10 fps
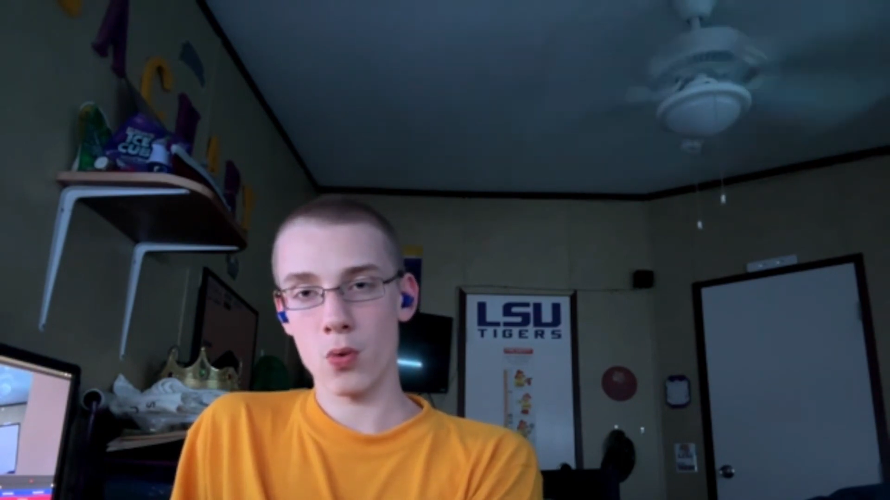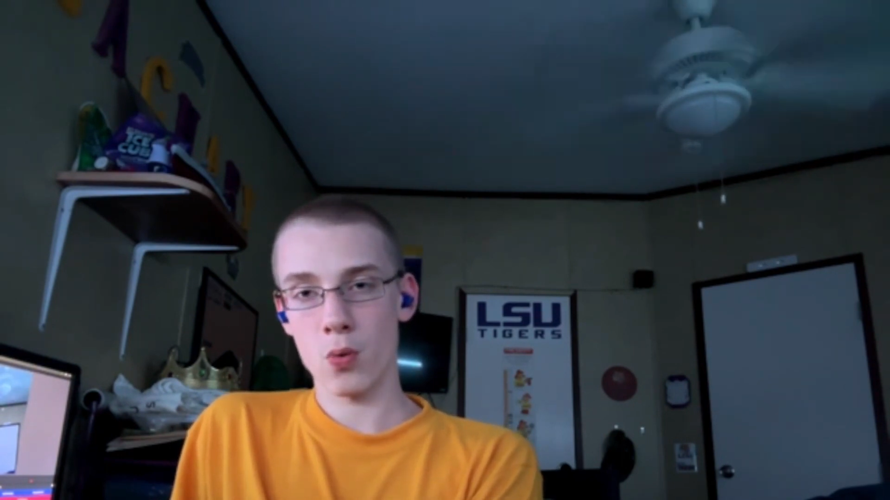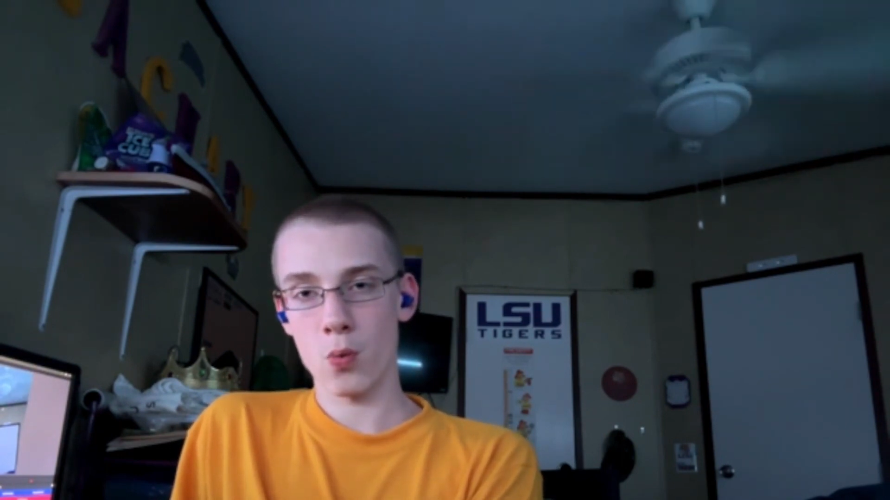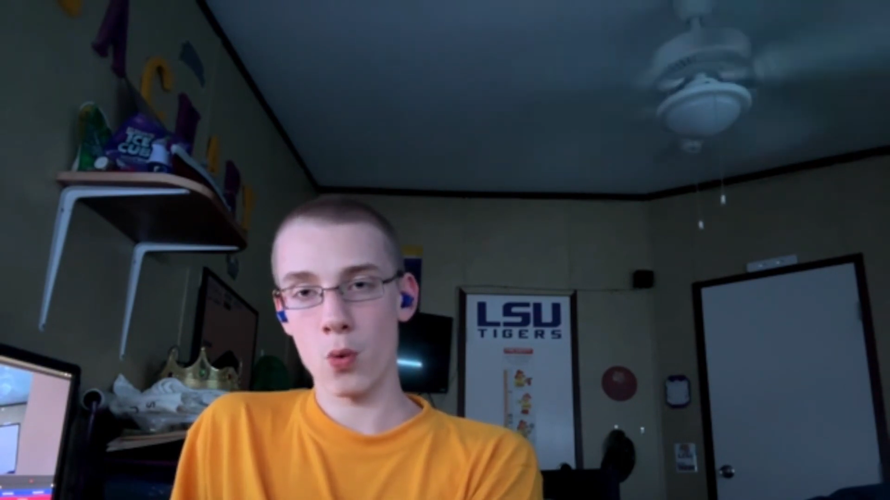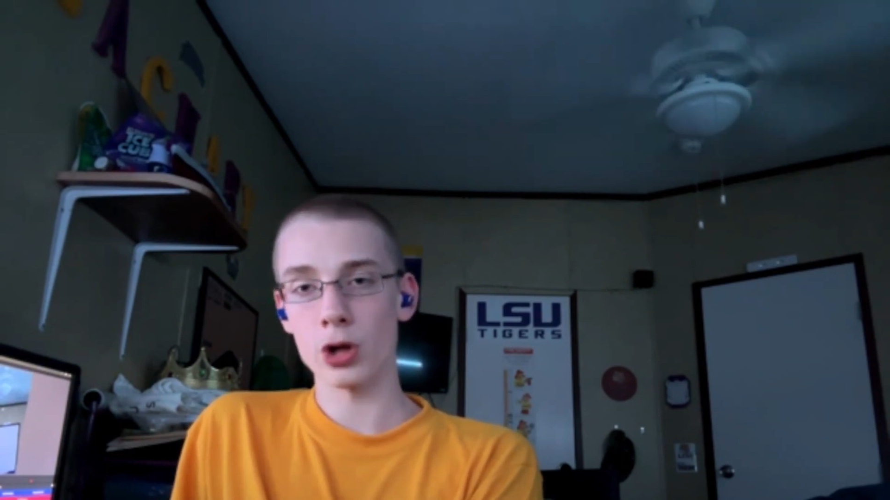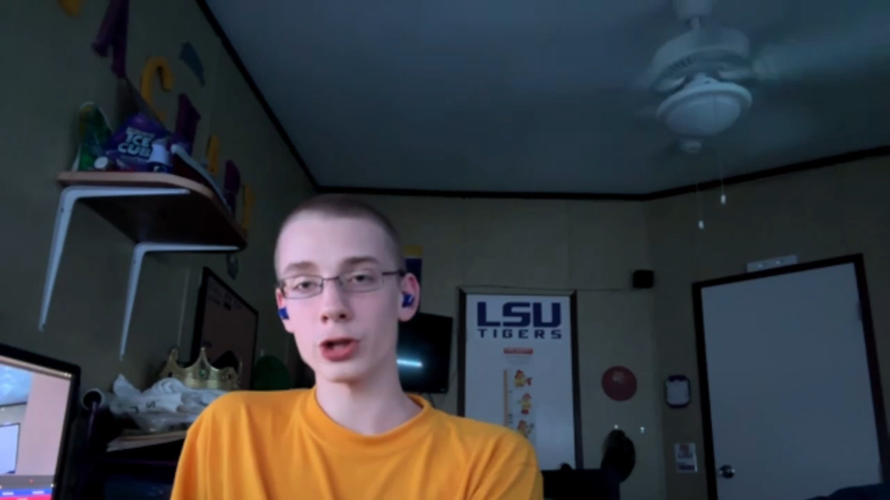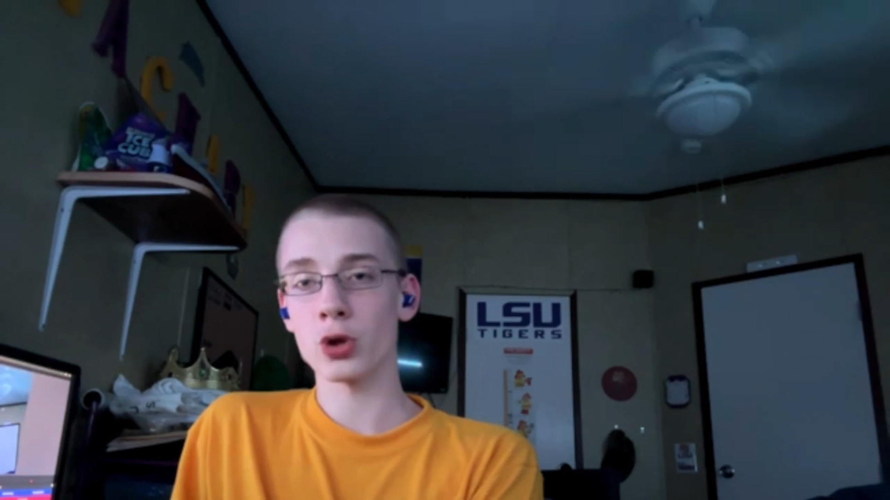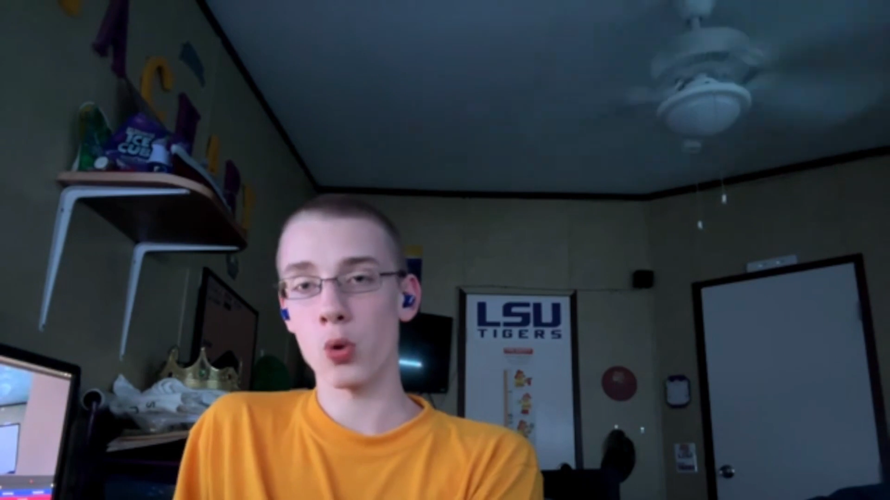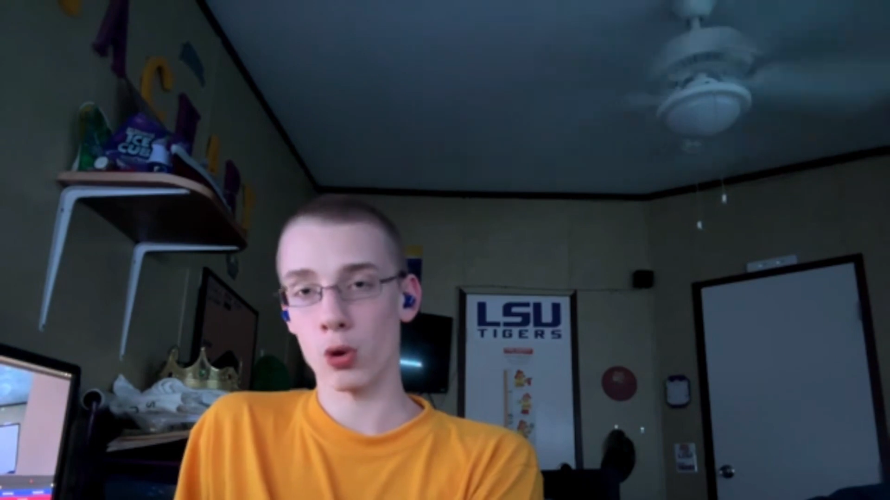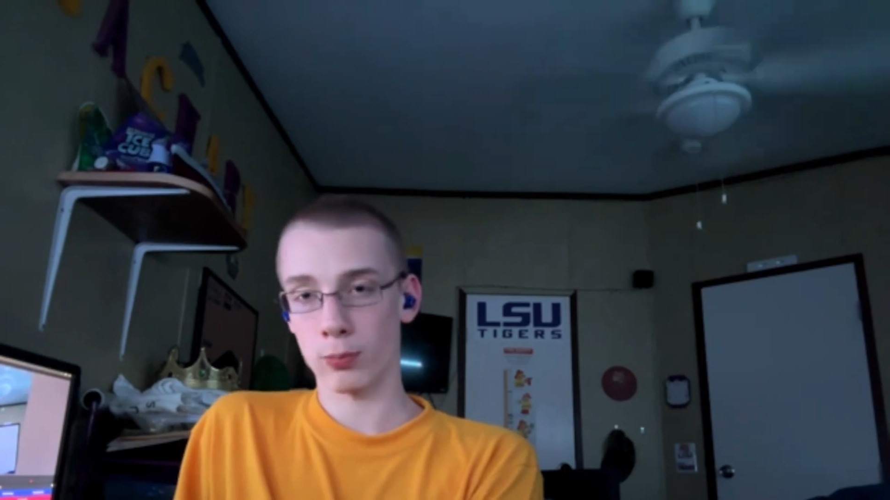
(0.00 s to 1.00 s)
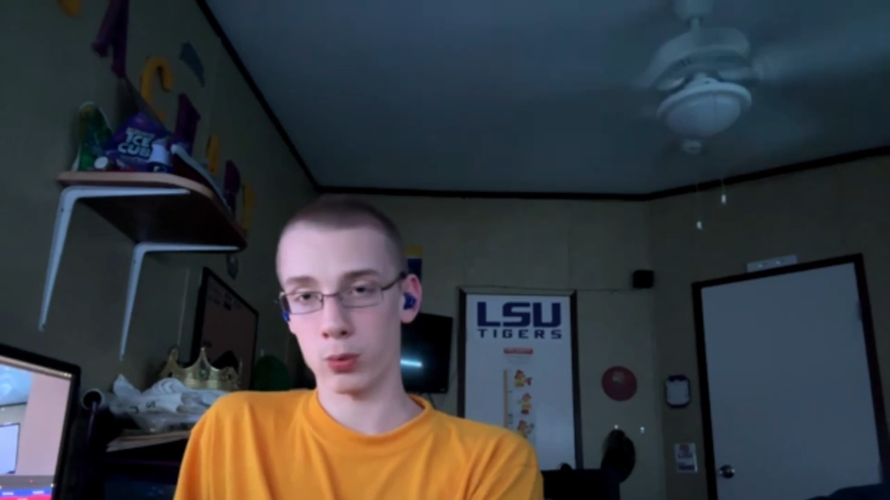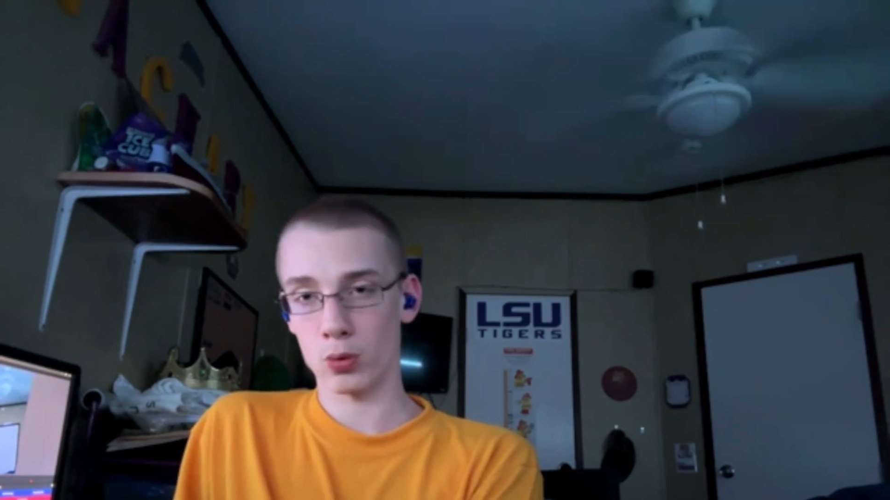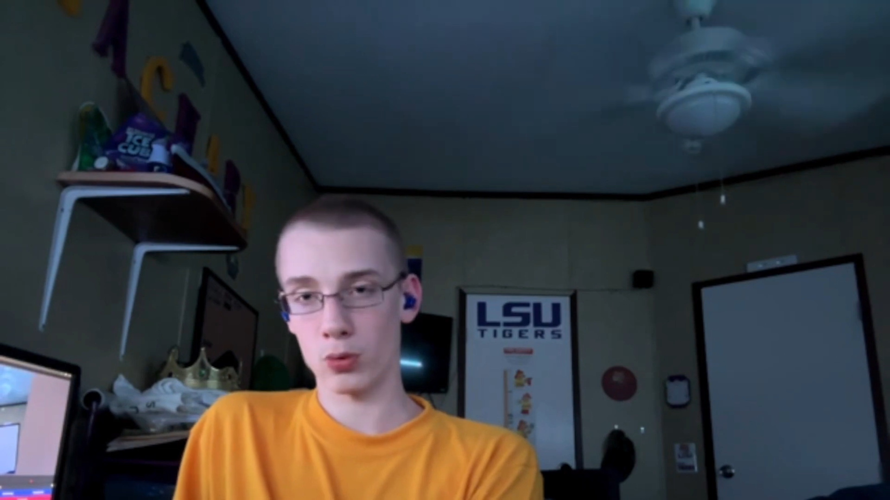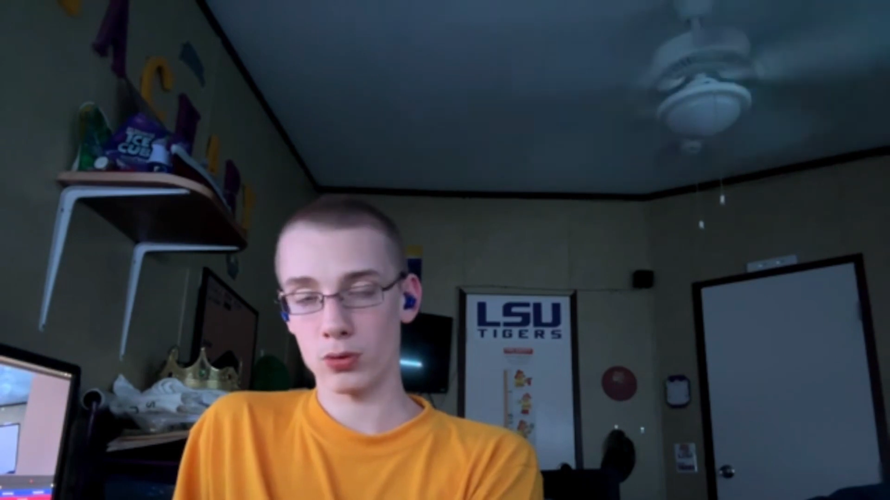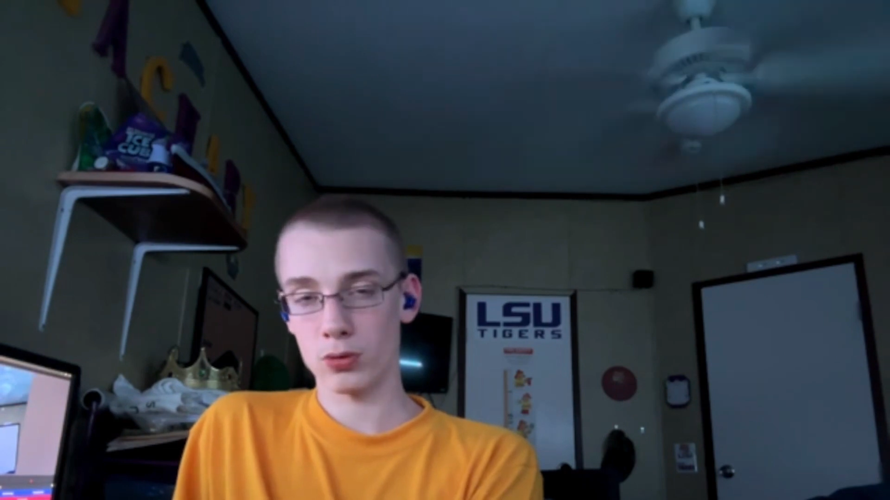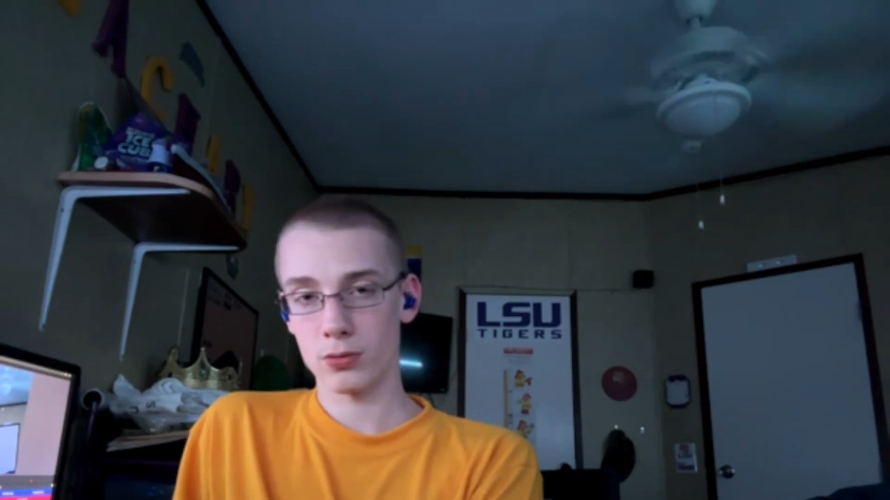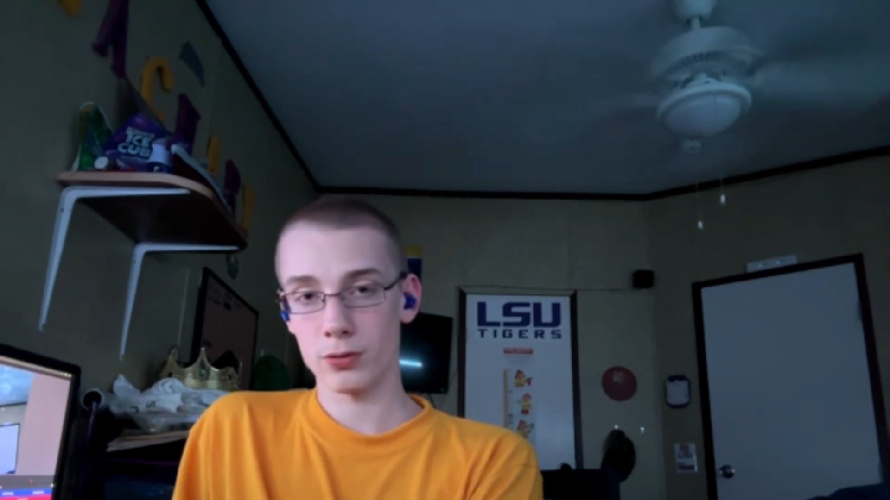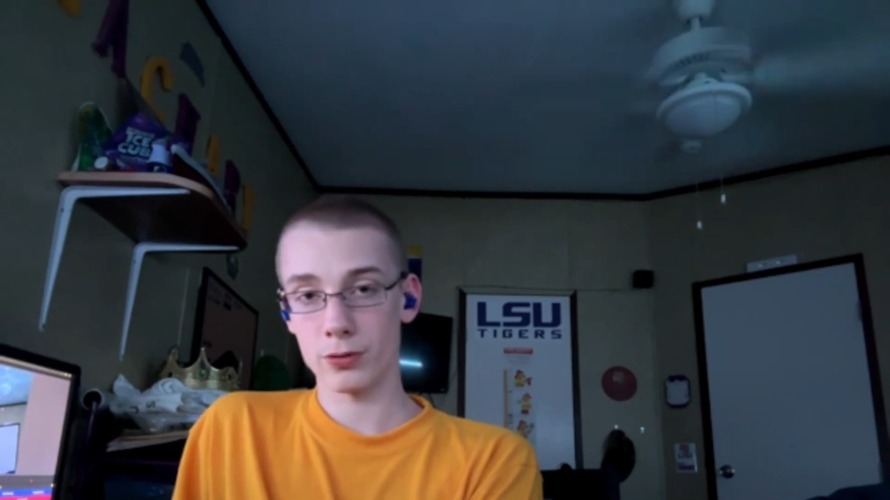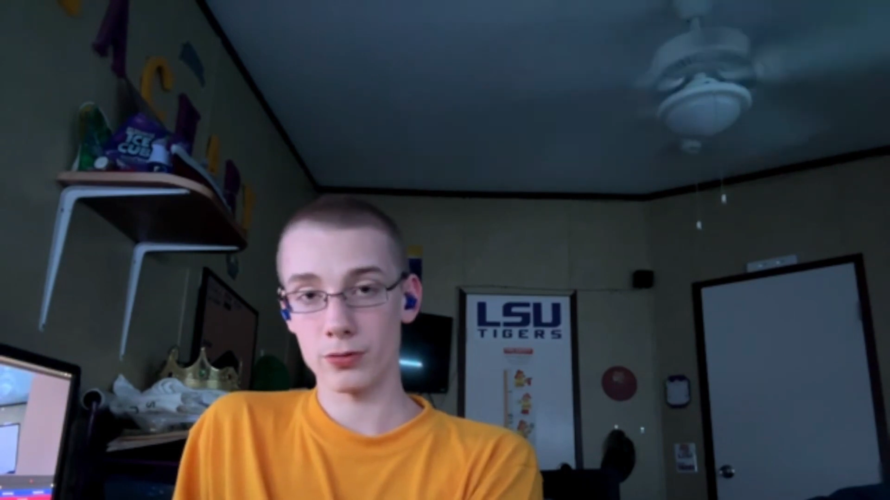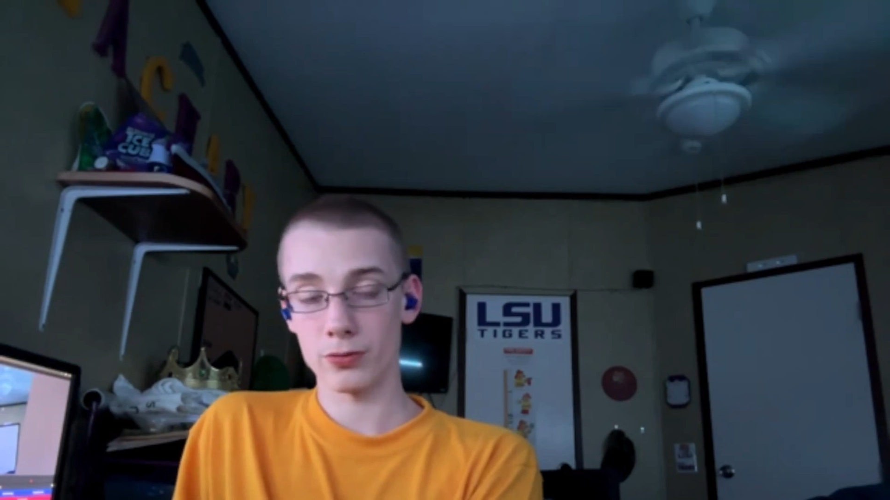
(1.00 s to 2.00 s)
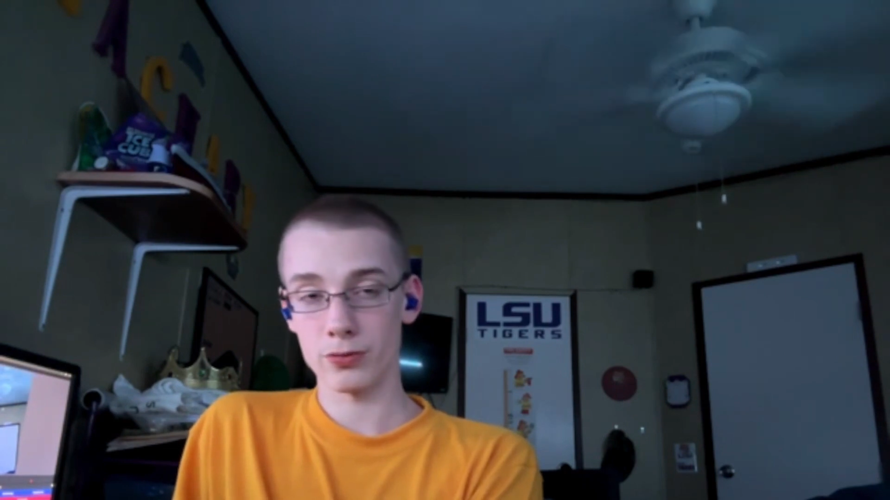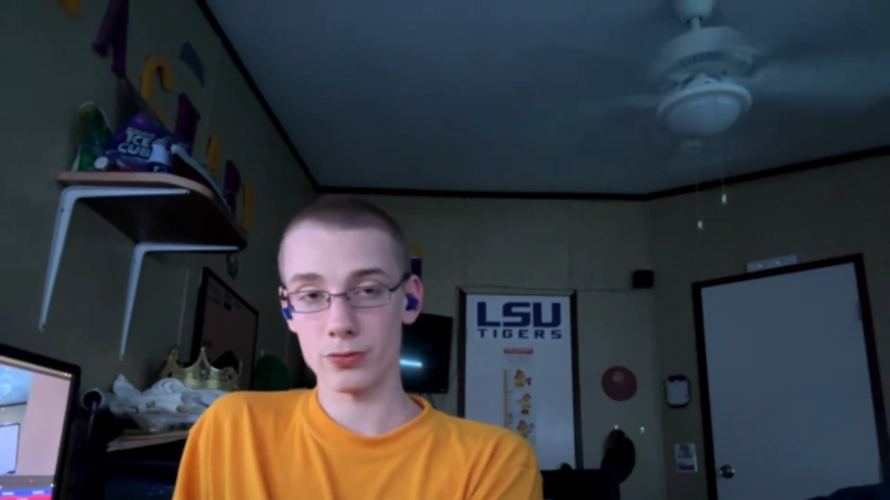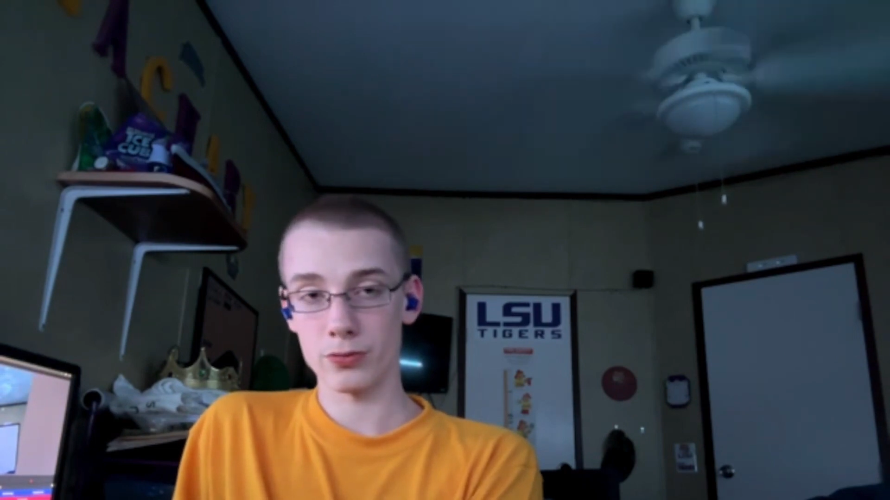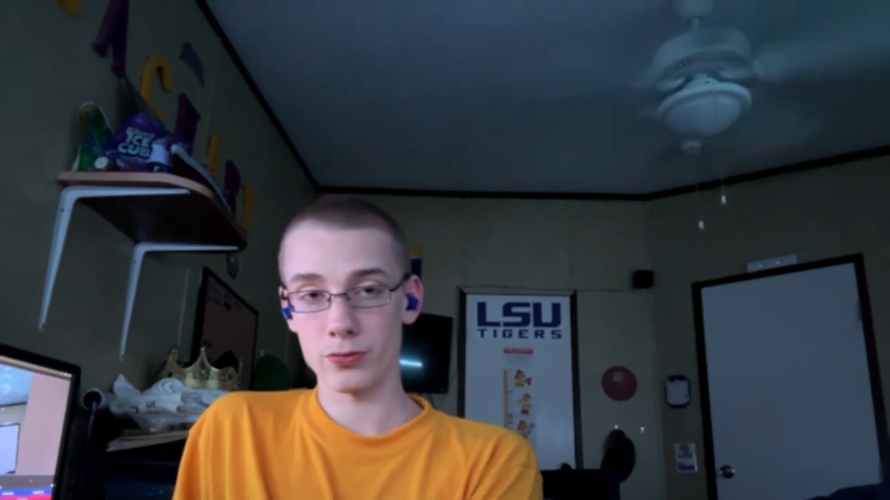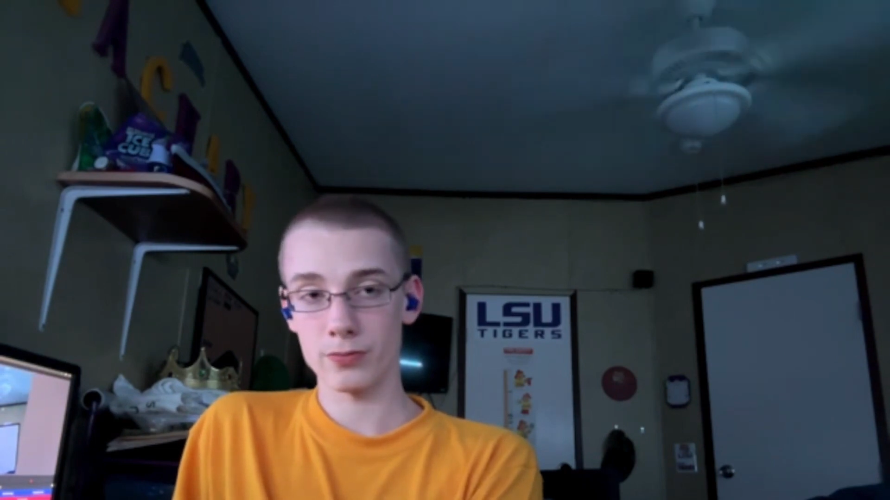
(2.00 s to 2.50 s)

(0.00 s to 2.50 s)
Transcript: one corporal who